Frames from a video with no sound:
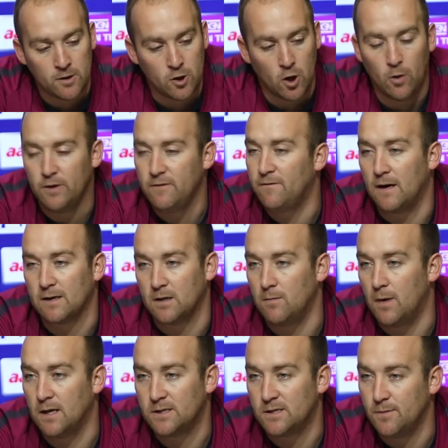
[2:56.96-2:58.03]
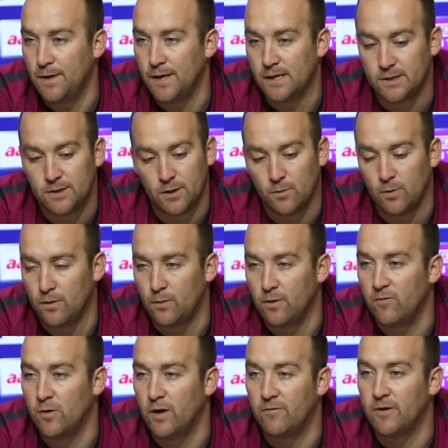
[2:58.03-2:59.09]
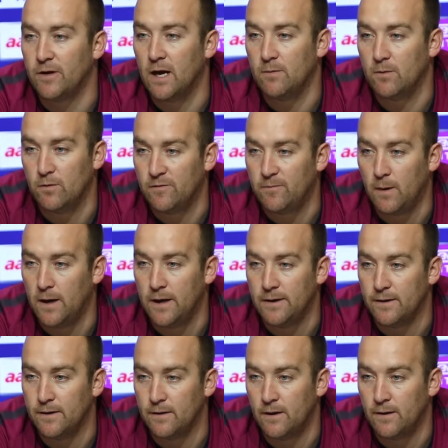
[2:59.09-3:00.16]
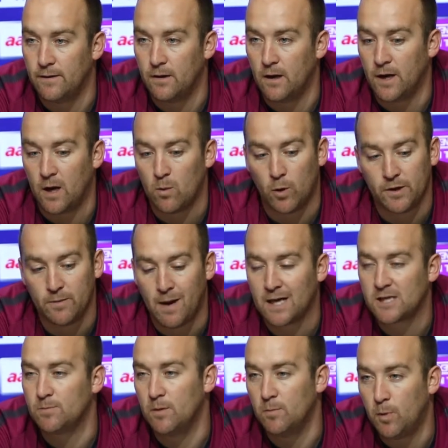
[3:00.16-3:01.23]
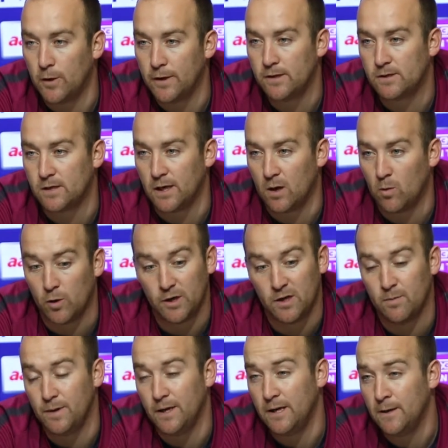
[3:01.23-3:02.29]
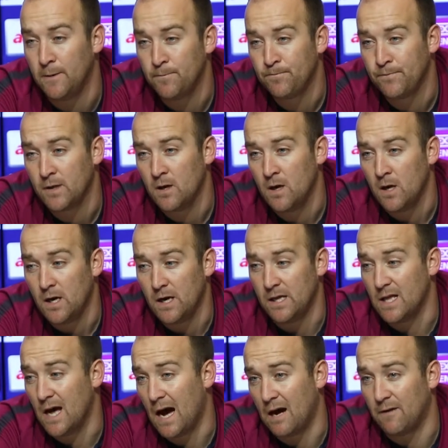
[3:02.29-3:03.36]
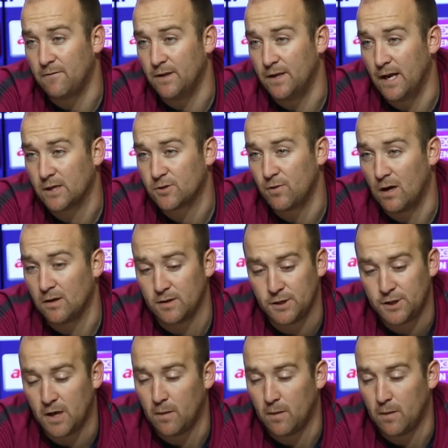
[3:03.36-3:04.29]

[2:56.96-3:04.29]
the only fact that matters to me is that we've won every game that we've played, and I wanted maximum points, and I wanted to be in the hat for the next round of the